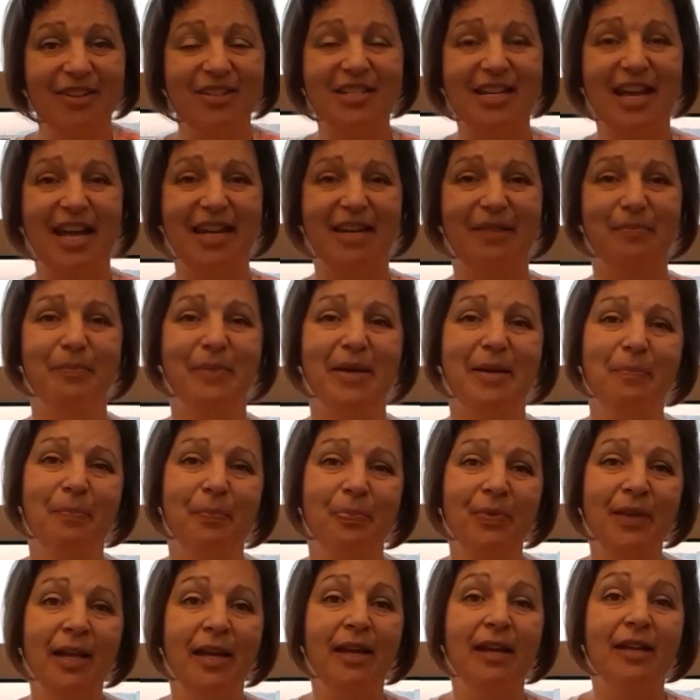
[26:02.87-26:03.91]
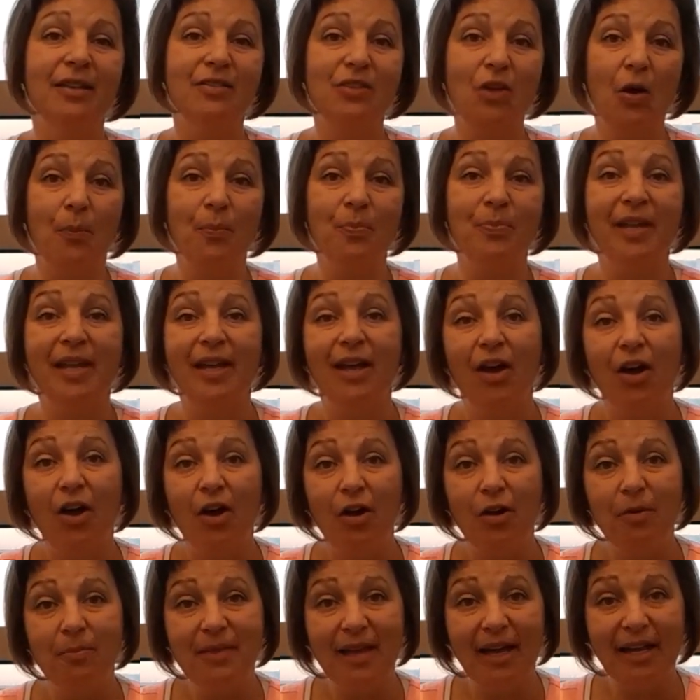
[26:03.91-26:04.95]
side of me. So,
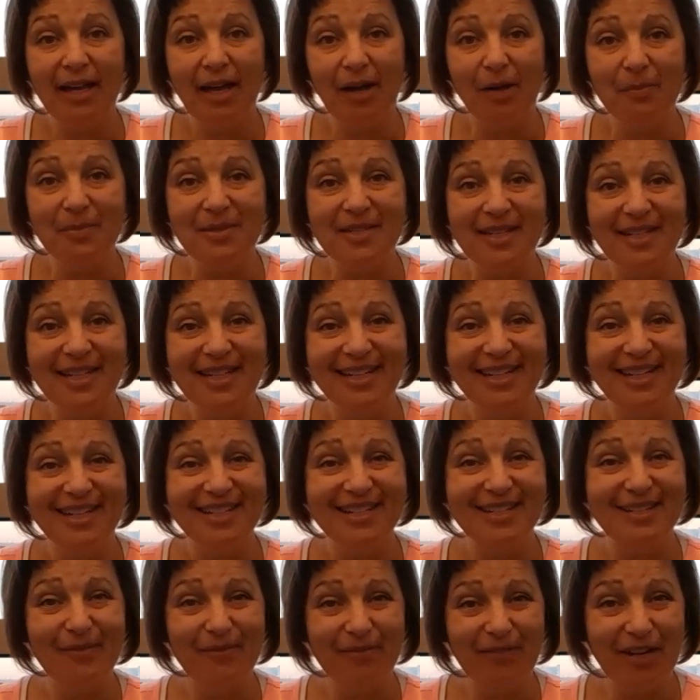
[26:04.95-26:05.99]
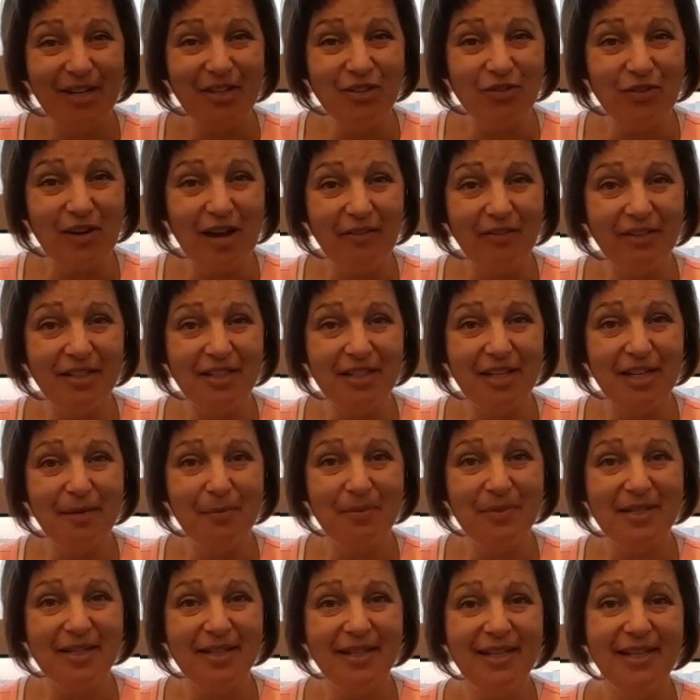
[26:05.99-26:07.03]
hope that helps. Some fun travel
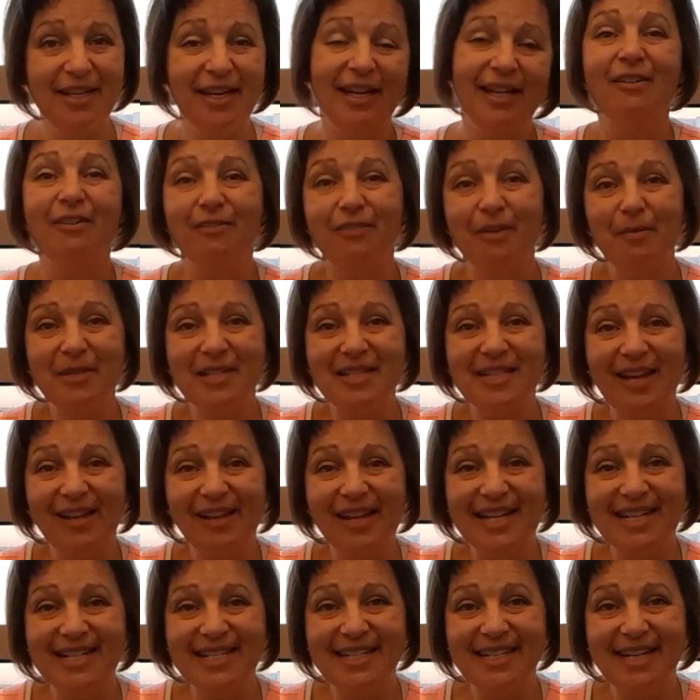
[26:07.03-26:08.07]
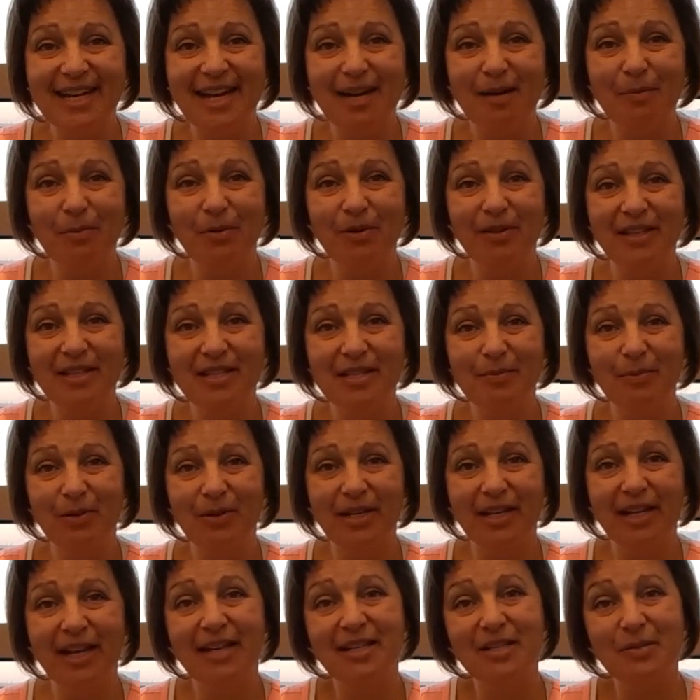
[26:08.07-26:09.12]
tips from the Salt Lake City Airport this
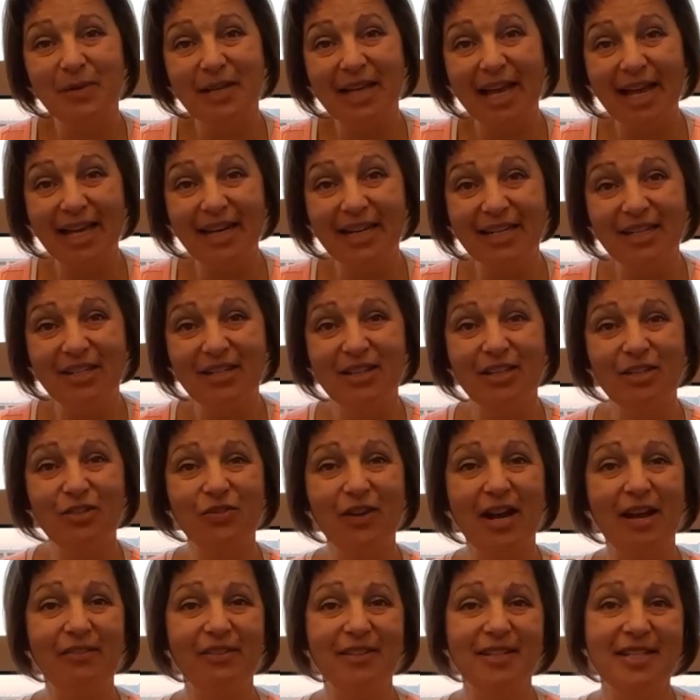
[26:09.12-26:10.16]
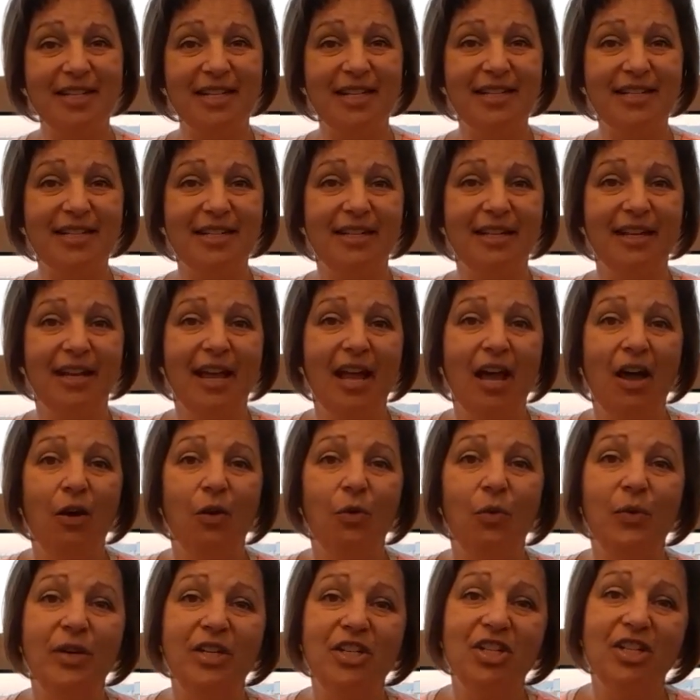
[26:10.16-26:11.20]
morning as we head into the travel season.
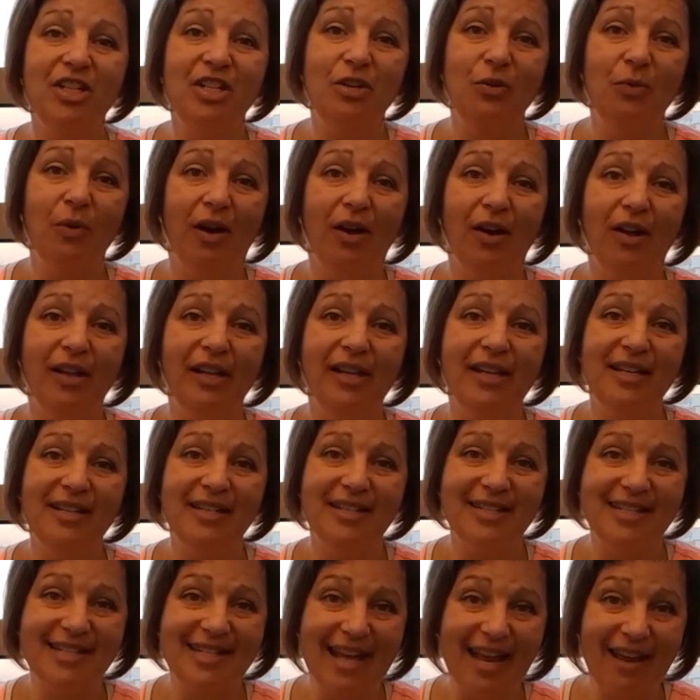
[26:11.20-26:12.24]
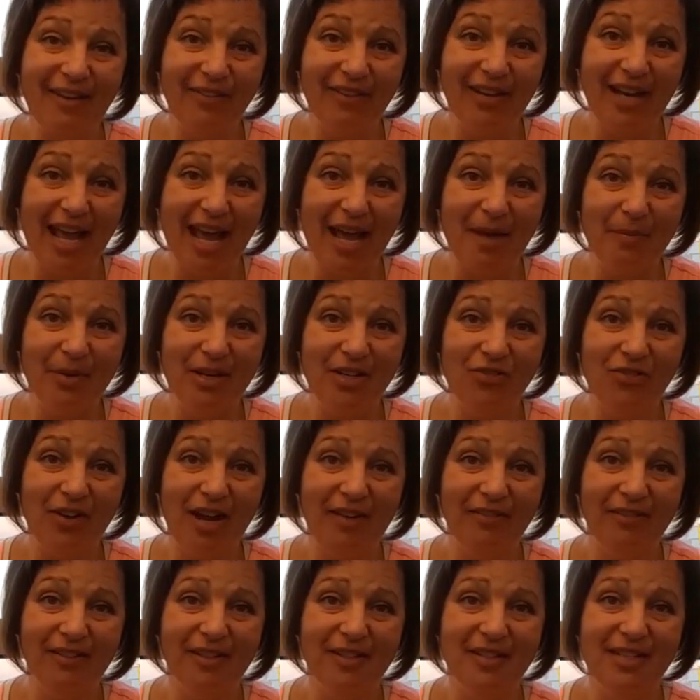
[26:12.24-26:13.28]
Wishing you all safe and happy
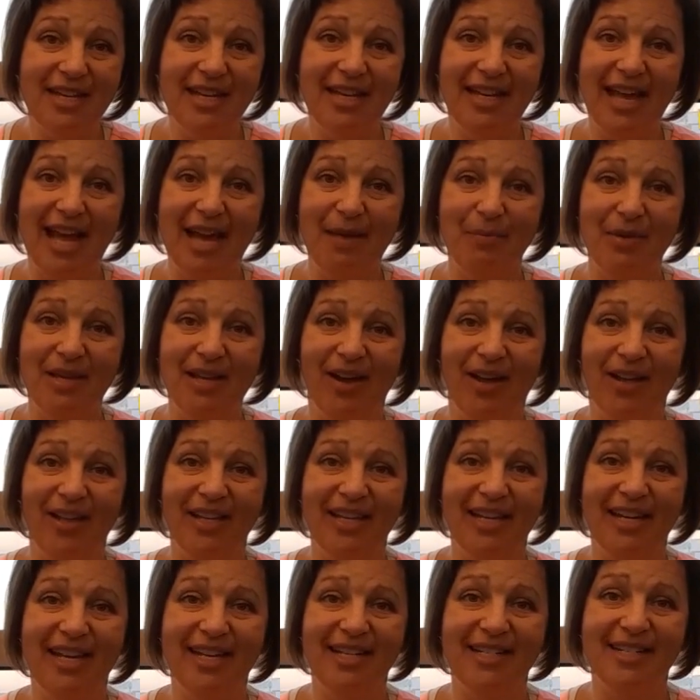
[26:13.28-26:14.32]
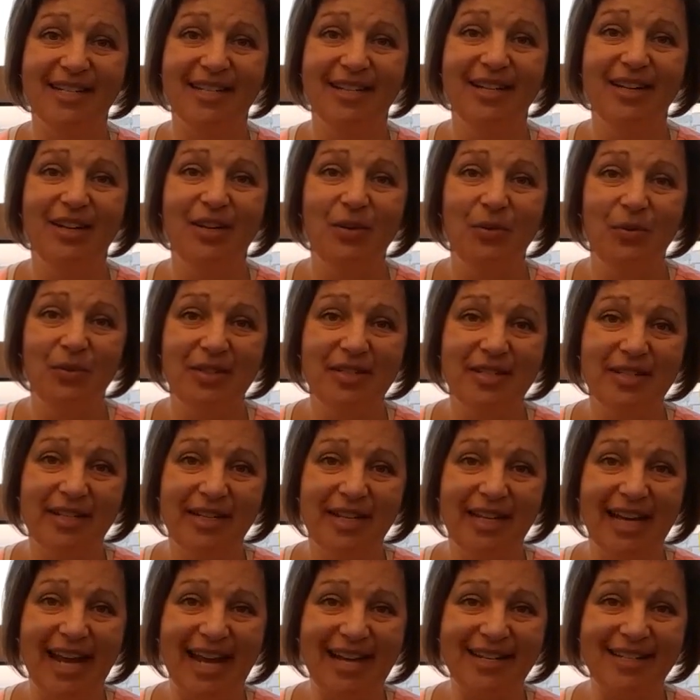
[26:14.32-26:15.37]
travels, happy holidays. We'll see
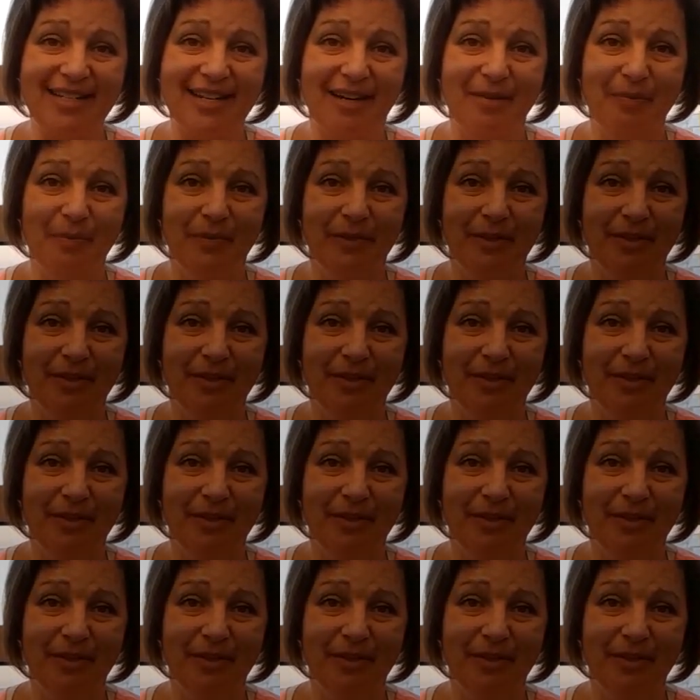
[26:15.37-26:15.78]
you next time.